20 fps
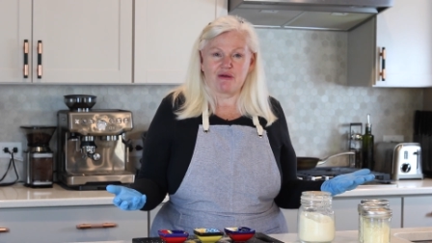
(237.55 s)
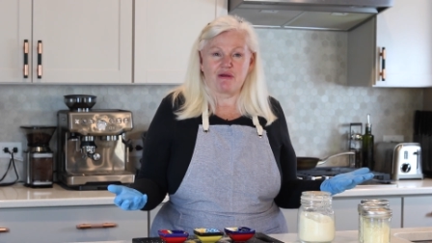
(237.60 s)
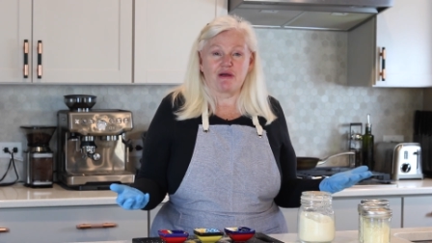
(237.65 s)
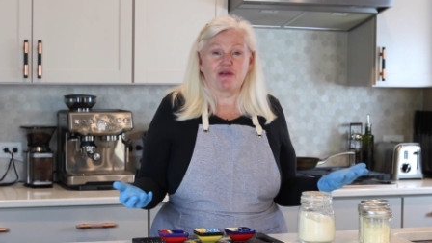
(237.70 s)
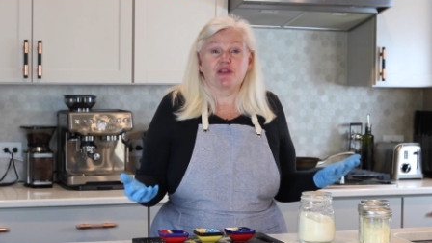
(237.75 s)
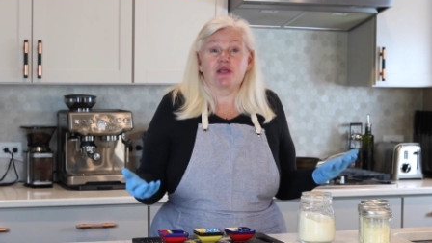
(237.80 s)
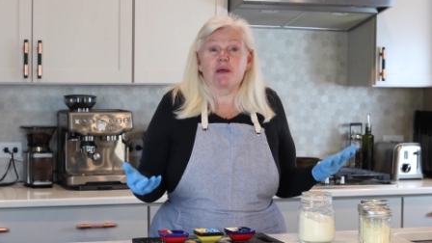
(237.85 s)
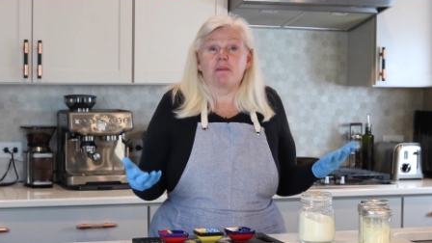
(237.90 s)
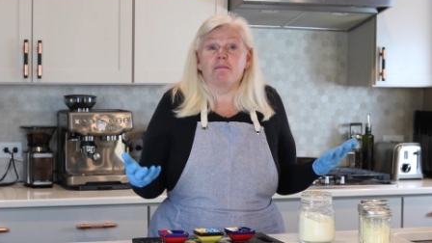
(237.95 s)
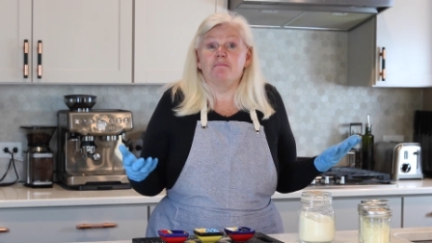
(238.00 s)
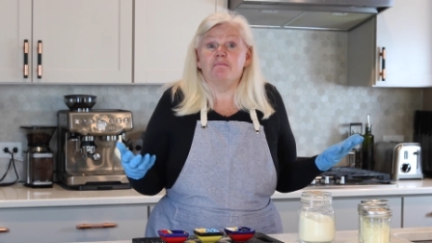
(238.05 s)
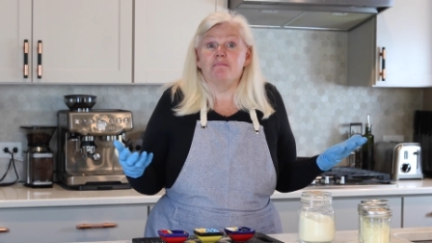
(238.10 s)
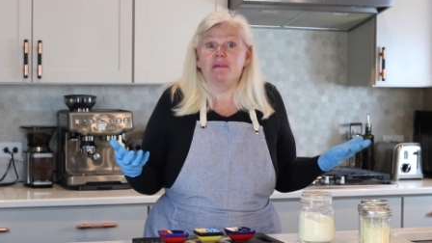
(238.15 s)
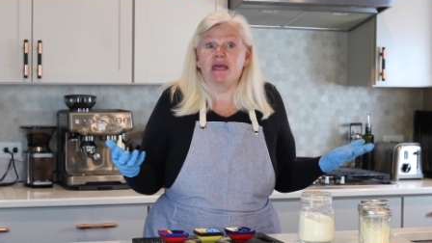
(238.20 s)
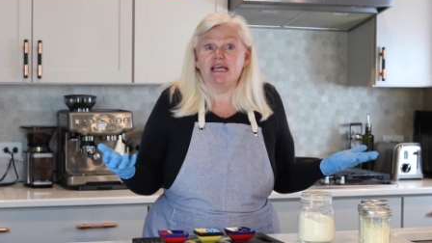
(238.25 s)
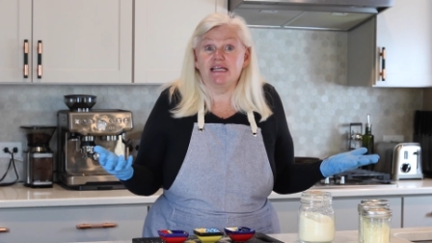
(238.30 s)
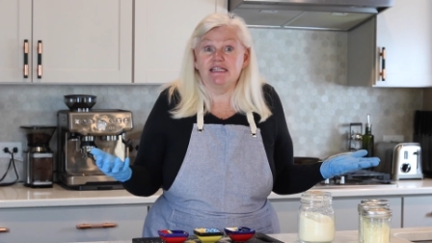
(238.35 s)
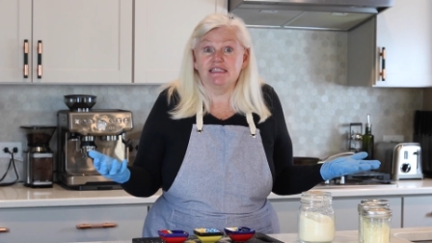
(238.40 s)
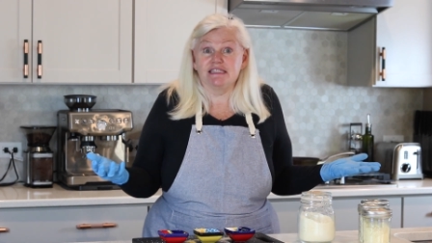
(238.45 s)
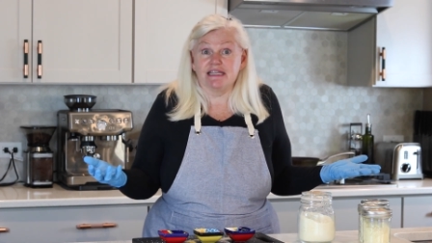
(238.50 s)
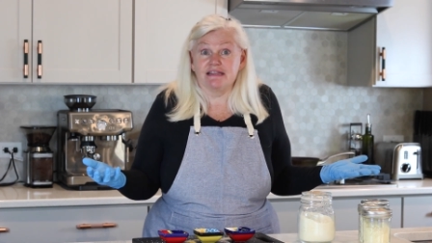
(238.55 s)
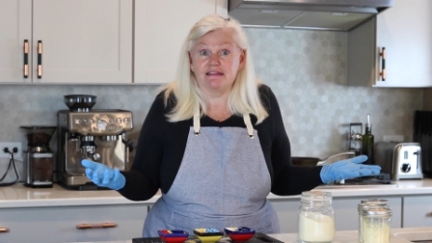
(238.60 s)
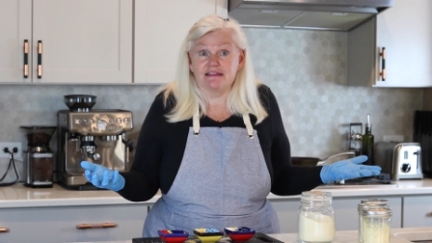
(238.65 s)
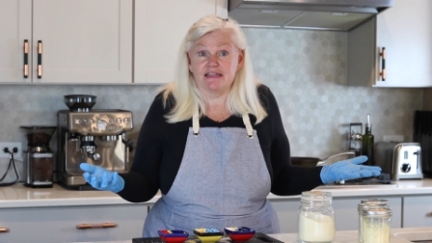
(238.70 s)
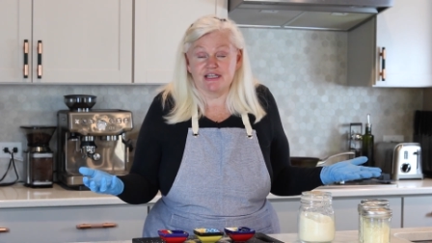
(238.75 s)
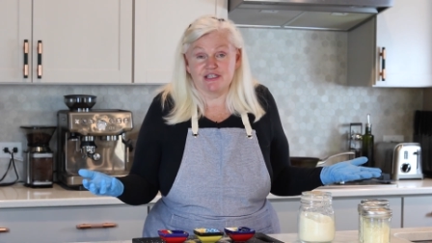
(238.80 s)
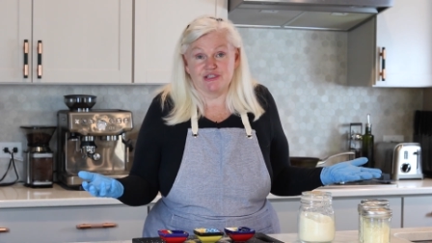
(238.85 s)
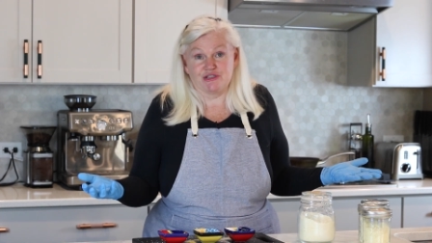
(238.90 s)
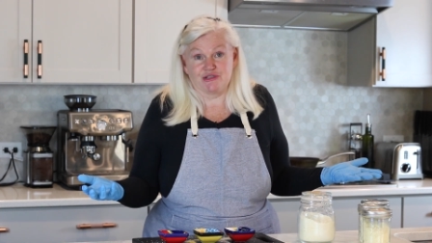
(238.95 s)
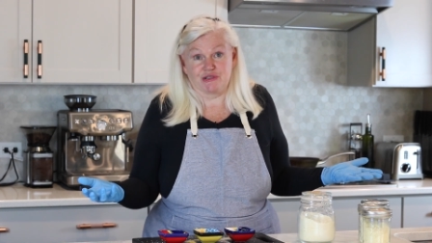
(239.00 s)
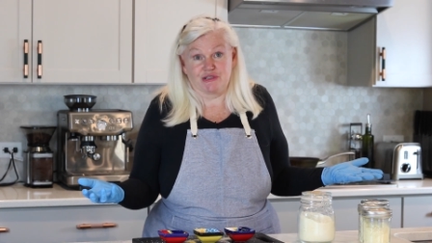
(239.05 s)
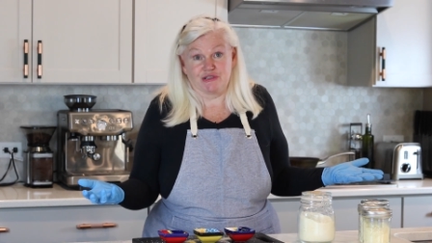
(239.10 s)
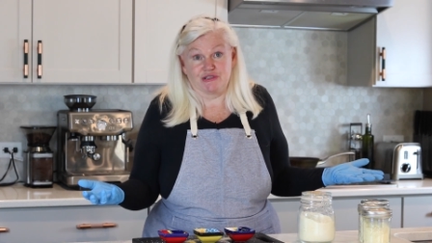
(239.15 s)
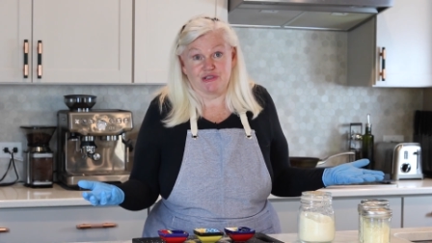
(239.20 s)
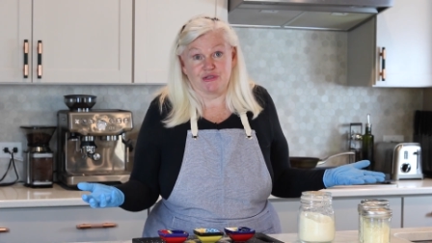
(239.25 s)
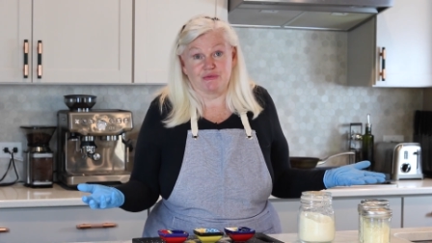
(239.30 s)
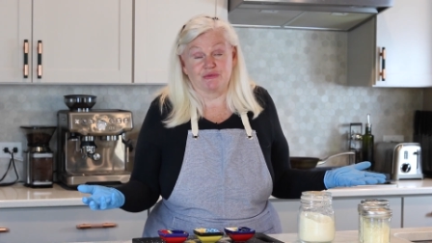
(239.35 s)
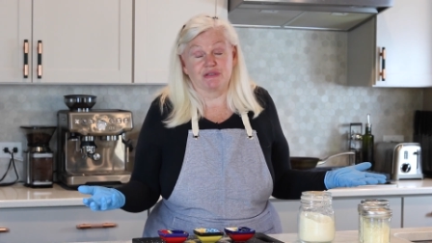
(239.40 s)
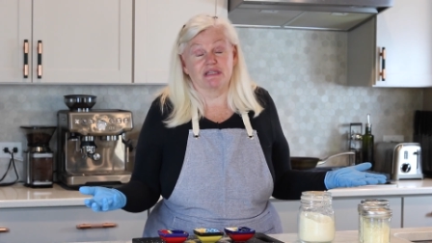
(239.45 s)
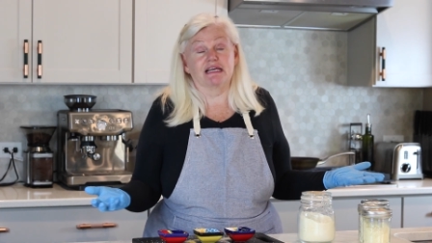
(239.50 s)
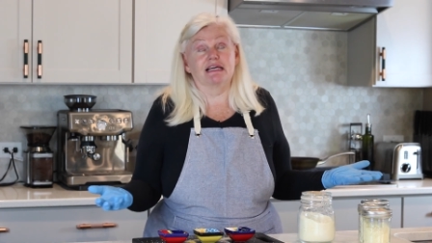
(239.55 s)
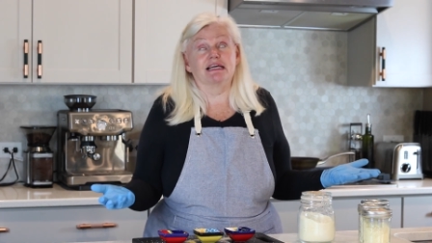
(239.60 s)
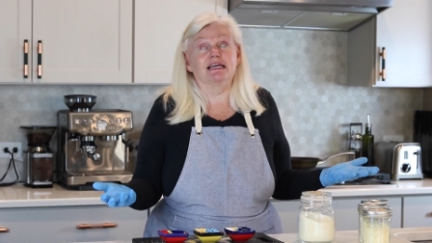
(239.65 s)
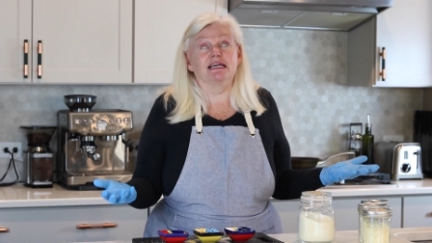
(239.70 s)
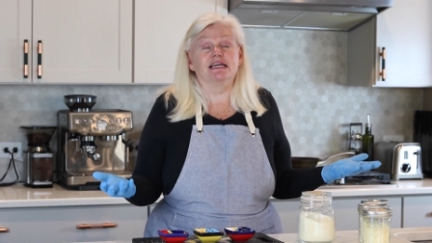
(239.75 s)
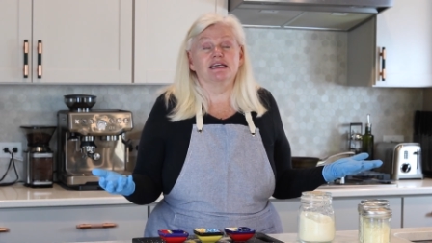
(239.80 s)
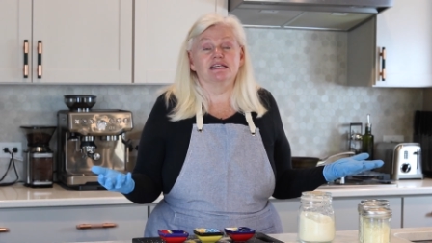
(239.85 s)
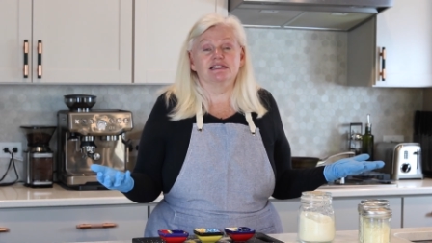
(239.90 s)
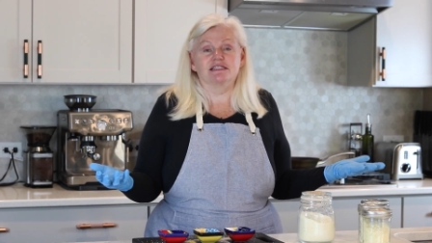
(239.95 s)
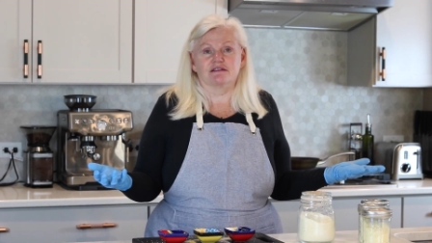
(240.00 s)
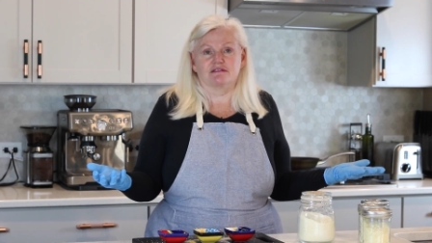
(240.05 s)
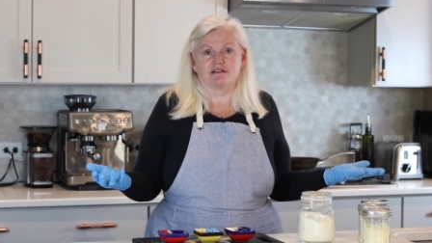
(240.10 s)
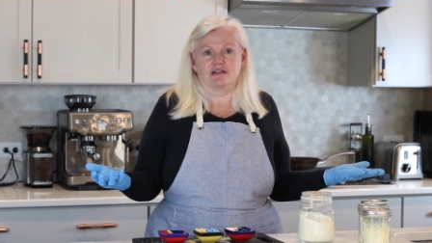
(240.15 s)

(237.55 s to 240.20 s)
all the amazing things you can do, and the kids are